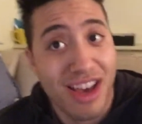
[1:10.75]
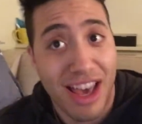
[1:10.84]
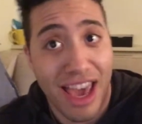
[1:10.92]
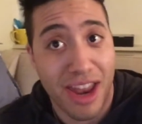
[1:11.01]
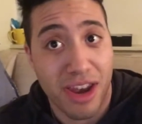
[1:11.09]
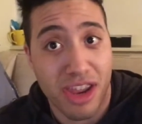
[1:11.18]

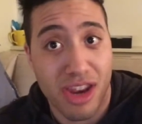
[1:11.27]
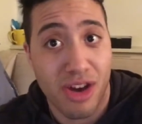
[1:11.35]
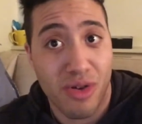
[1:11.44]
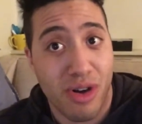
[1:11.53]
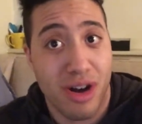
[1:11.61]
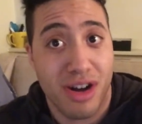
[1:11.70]
And you
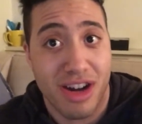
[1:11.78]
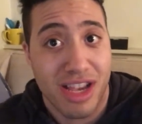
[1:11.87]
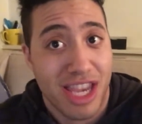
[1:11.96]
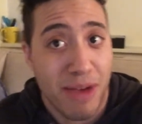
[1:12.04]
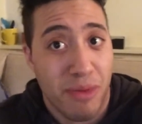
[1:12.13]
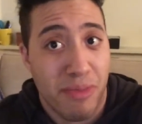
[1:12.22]
know, a
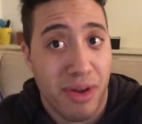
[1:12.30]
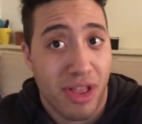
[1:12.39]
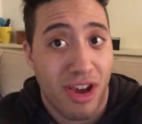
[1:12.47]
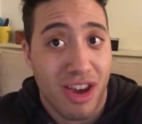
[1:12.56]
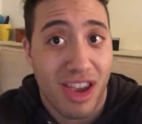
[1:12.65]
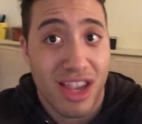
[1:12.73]
step up at
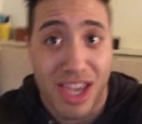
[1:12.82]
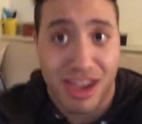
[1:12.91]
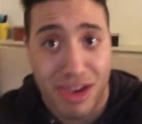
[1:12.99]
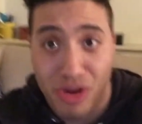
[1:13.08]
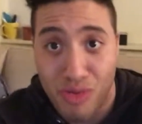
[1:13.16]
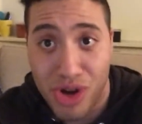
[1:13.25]
Lucky's, like
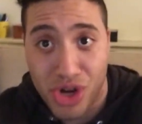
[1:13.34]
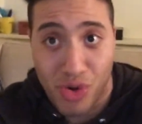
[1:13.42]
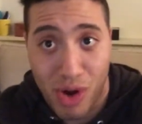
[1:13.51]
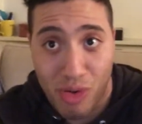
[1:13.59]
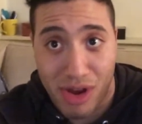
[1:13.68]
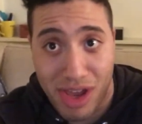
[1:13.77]
you
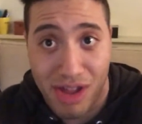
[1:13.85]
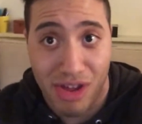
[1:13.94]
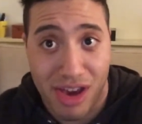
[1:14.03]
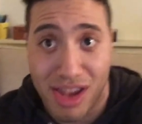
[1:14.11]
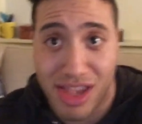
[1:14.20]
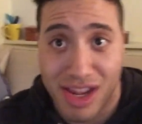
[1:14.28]
enjoy working at Lucky's.